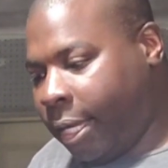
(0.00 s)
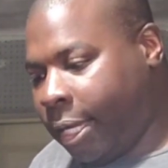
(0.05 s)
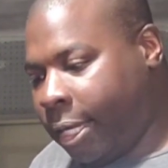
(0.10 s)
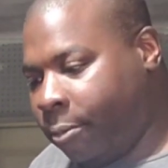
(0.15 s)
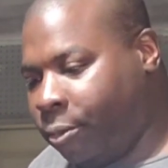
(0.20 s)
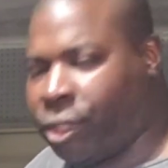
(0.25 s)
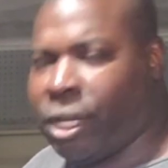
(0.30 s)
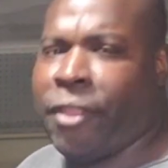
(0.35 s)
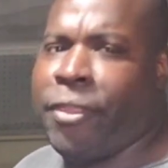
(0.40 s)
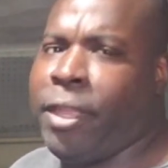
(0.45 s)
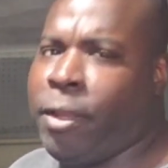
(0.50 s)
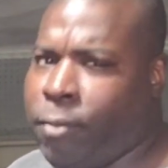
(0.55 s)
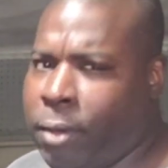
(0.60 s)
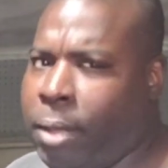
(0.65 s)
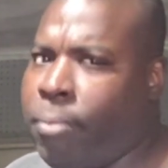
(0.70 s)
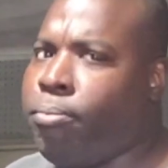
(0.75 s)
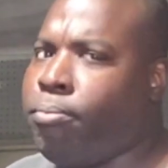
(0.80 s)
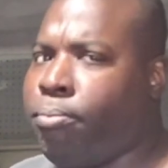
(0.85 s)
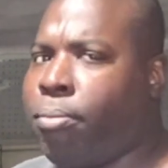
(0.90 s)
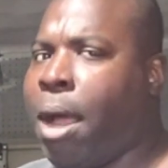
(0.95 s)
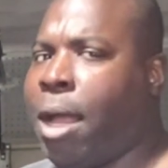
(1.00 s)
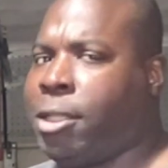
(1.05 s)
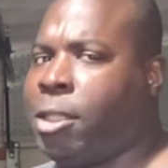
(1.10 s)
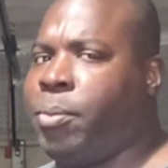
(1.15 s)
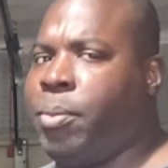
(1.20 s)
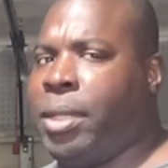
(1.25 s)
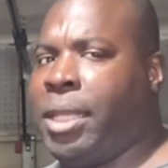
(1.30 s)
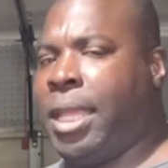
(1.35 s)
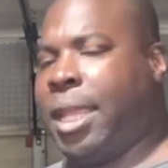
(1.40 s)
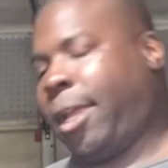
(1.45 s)
which I think we
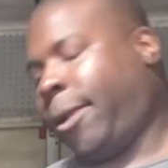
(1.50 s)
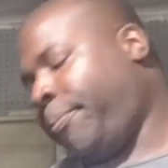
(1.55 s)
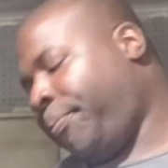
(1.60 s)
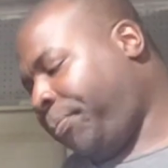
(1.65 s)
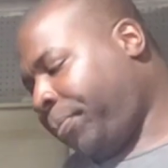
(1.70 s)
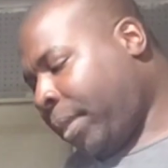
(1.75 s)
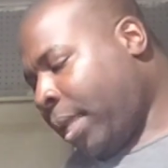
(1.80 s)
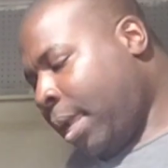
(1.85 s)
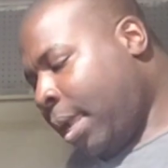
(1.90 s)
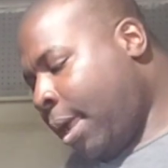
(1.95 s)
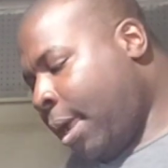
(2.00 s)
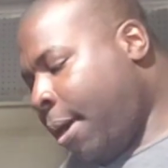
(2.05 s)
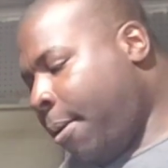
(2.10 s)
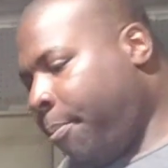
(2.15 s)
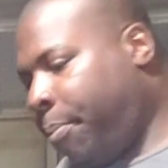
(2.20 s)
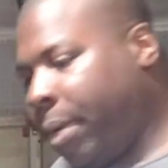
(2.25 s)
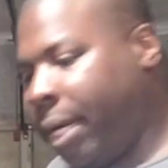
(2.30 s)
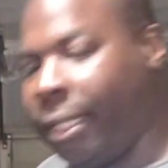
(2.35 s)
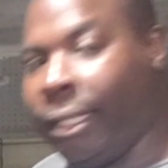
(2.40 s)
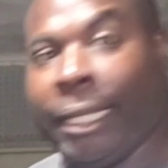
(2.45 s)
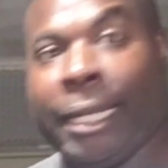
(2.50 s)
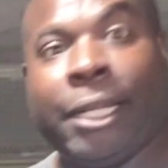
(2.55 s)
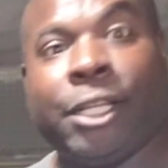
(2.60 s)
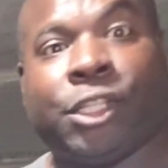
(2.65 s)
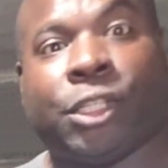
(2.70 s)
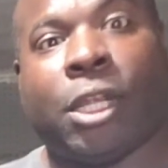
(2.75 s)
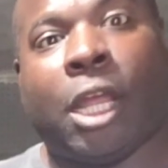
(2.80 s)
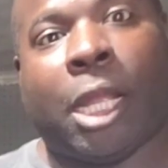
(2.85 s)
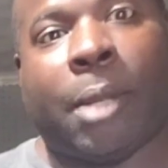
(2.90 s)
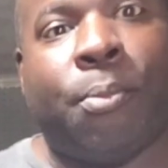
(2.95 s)
possibly can. But let
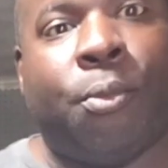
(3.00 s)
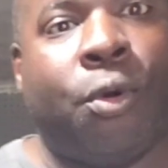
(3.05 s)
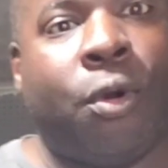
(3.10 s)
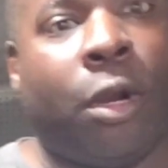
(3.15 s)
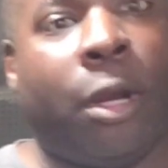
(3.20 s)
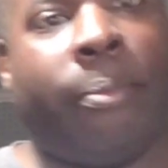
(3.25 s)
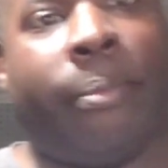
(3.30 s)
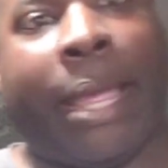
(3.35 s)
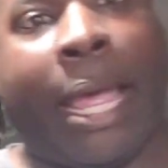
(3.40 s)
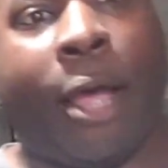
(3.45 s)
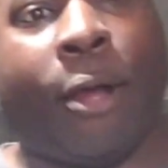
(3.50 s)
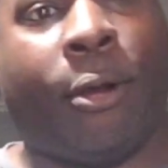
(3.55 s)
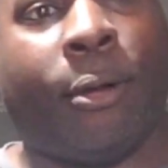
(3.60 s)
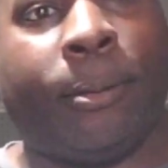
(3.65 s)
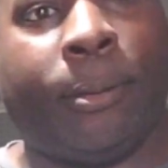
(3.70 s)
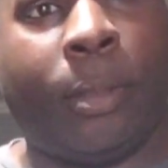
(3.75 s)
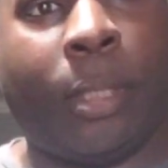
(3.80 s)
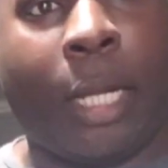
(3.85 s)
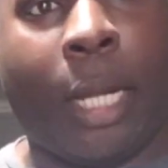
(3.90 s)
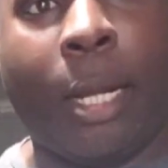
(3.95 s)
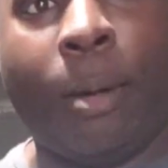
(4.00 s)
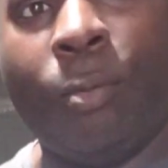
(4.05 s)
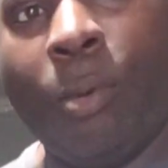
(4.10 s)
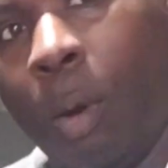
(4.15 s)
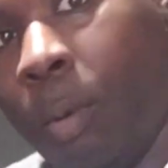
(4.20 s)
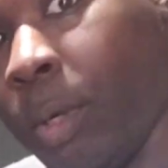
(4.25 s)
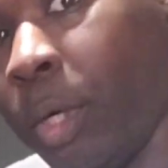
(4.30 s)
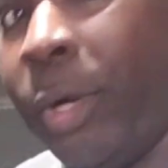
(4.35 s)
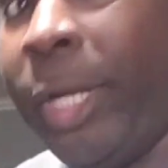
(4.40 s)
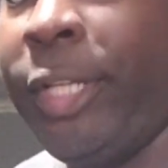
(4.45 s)
us talk more about what
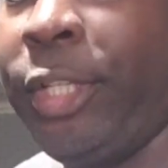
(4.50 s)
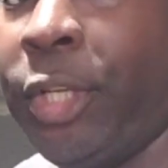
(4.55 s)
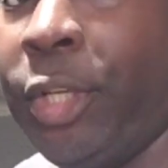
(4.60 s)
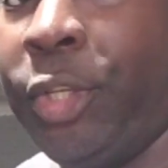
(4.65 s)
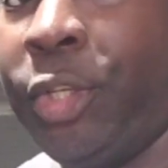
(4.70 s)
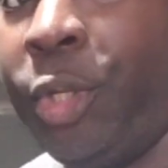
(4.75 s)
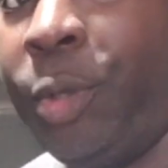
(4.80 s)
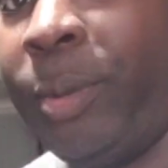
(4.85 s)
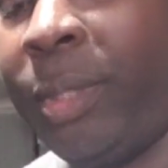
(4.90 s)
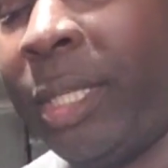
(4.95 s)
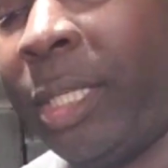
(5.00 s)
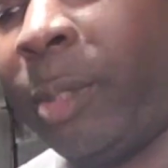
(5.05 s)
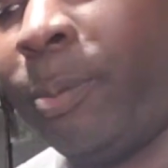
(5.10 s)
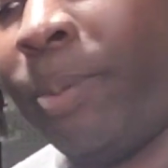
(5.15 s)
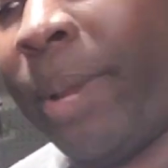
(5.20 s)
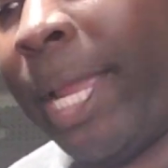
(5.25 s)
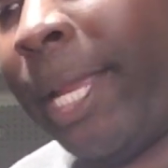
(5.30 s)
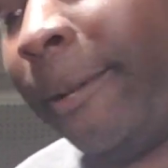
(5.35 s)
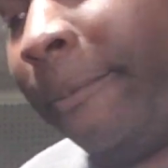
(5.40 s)
we're going to do with this bike.